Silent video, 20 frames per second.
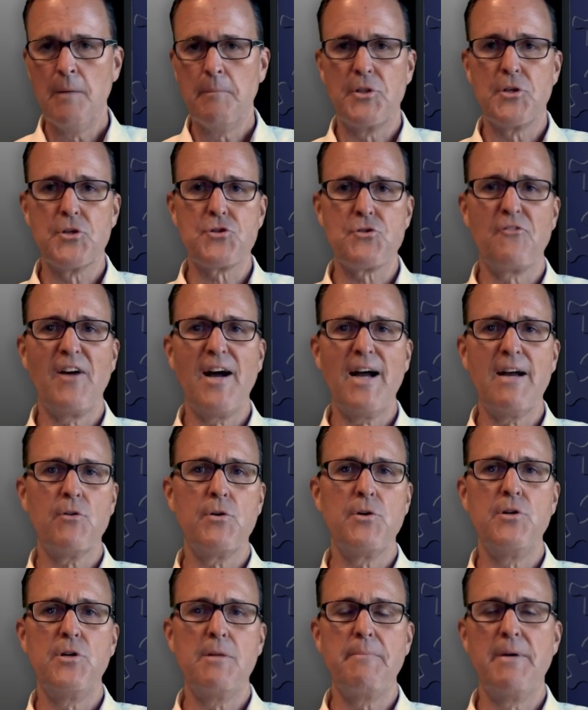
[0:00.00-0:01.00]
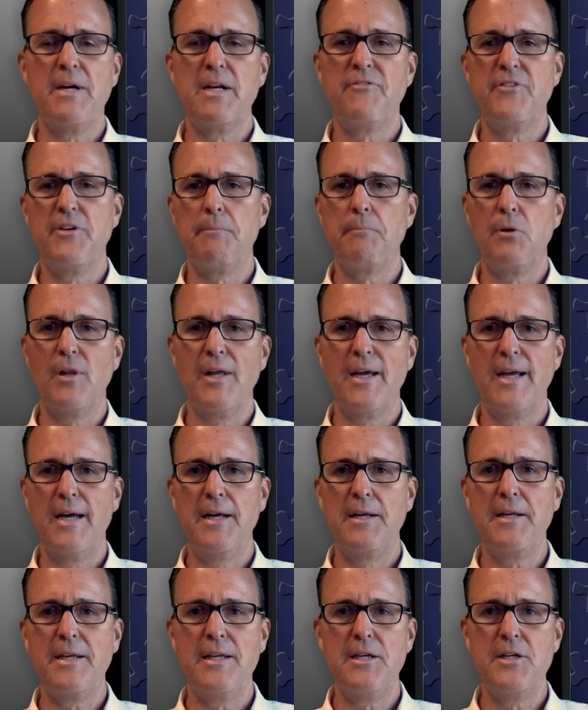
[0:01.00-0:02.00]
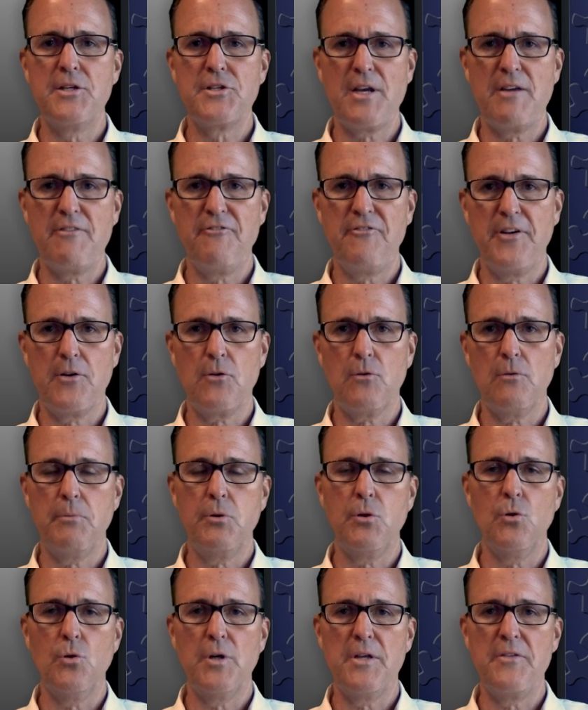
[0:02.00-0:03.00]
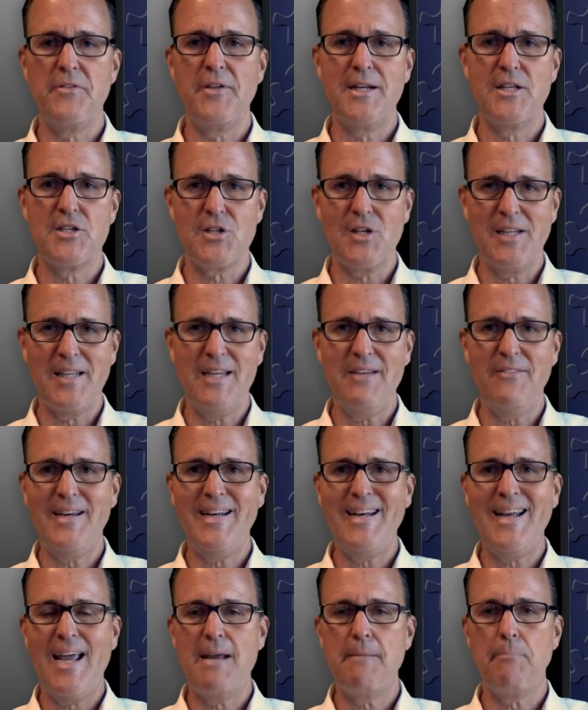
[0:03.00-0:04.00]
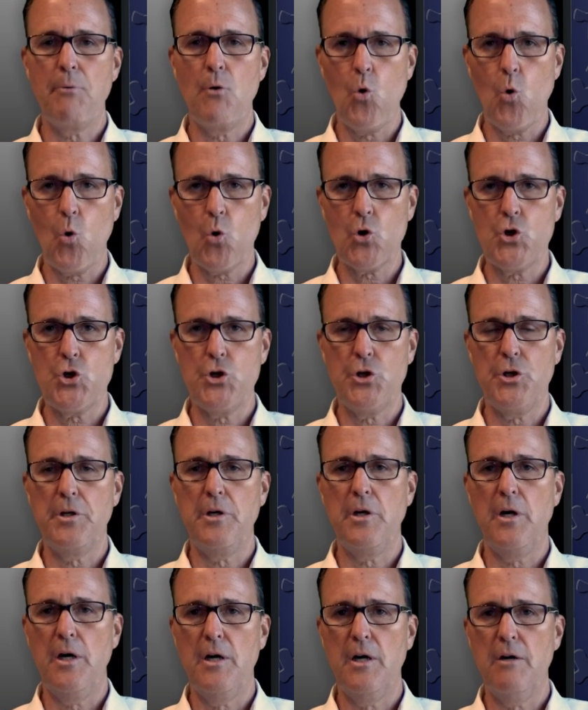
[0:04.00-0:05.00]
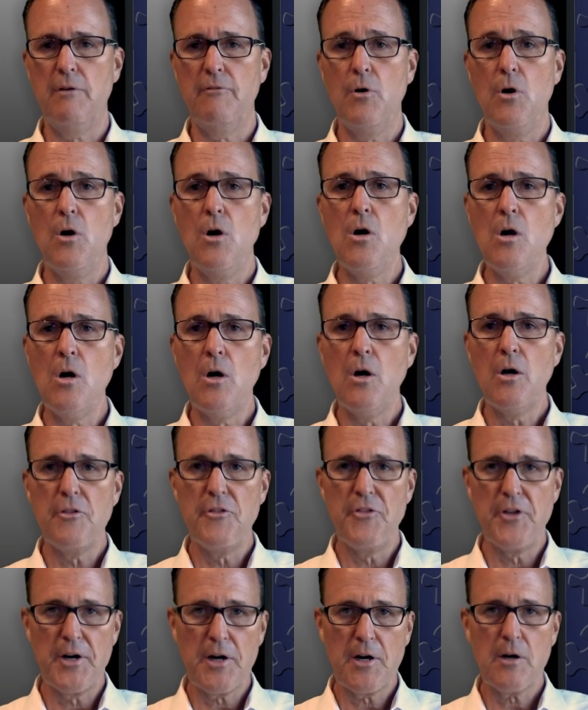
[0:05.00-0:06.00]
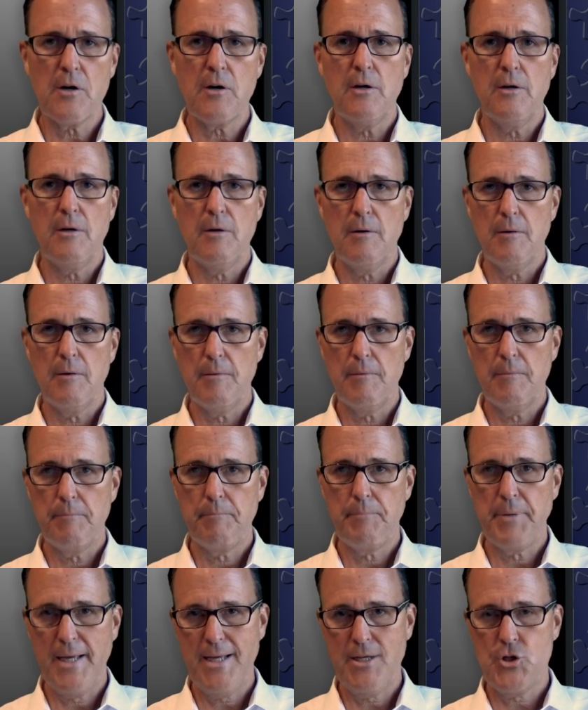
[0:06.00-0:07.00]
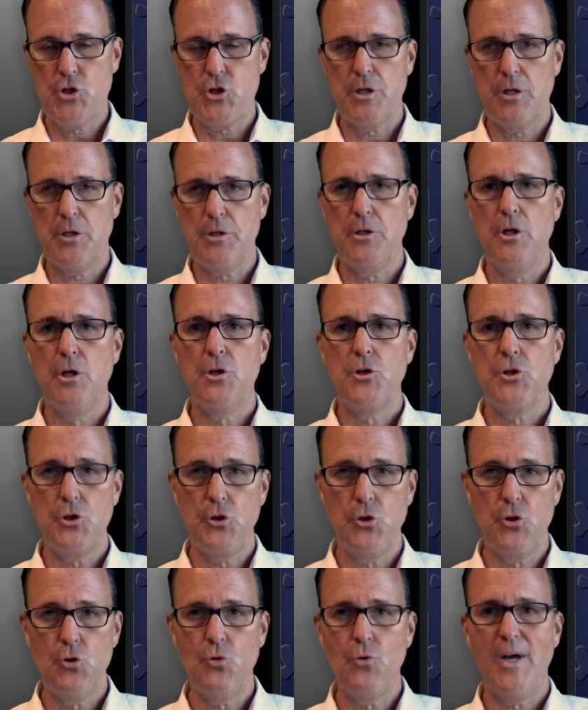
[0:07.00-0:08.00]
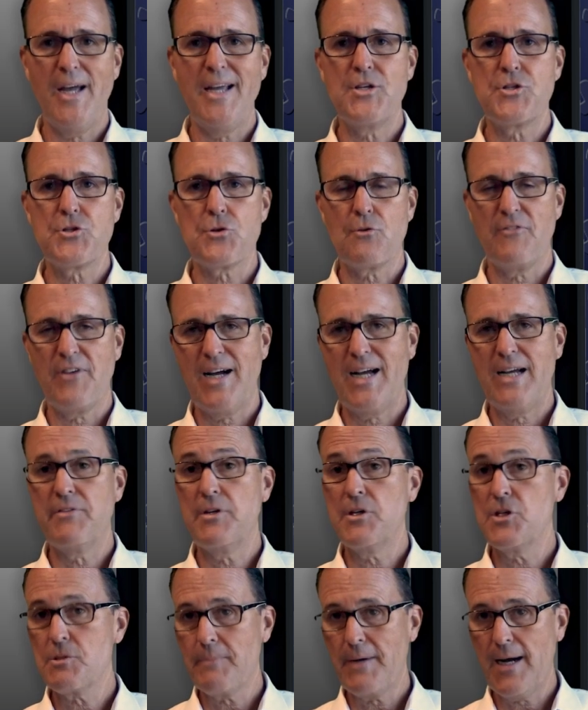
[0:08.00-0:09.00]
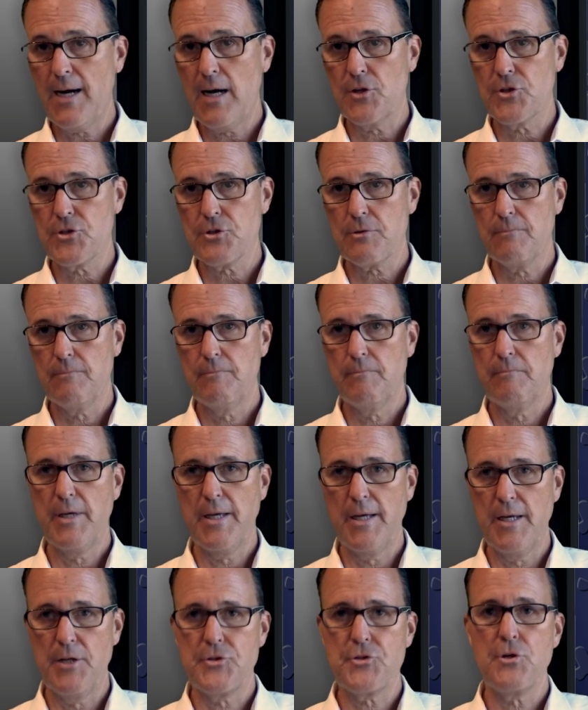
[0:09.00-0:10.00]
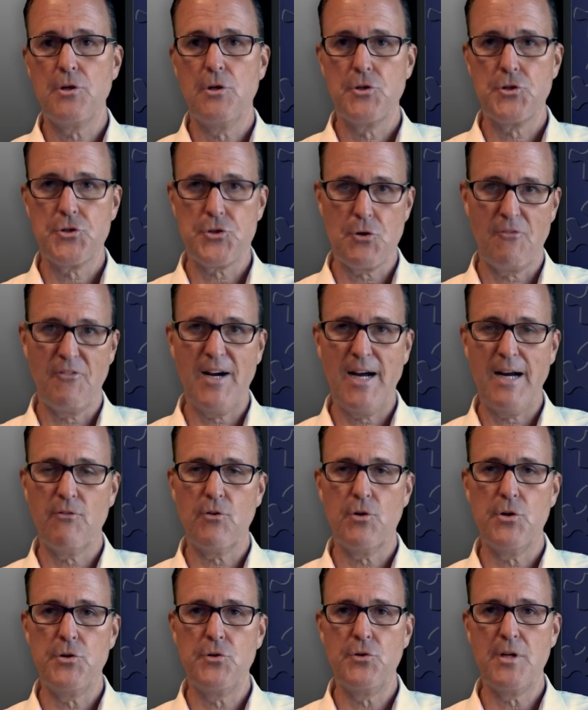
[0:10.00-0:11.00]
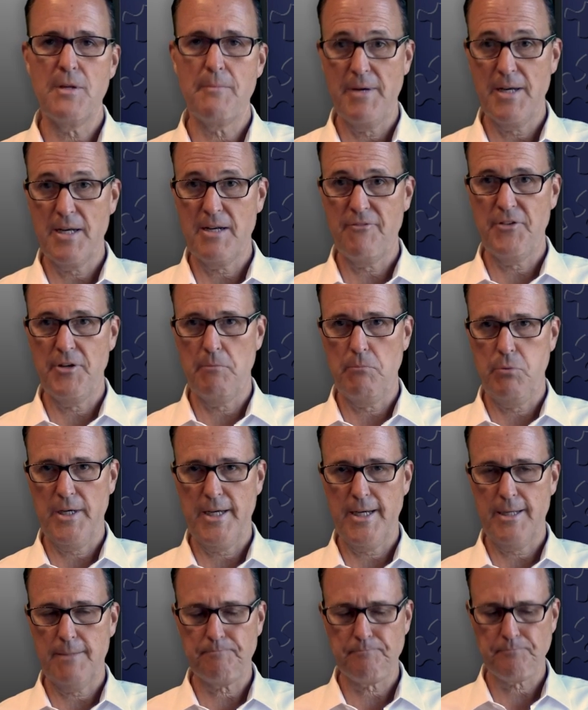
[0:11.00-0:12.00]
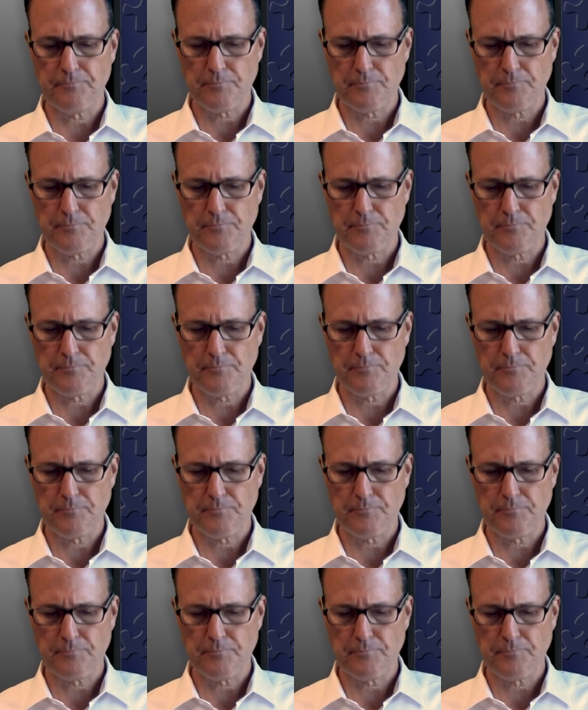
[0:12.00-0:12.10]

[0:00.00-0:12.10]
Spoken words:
The Survivor Annuity Benefit Plan is a federal employee that is leaving a portion of their pension to a surviving spouse, hence Survivor Annuity Benefit Plan.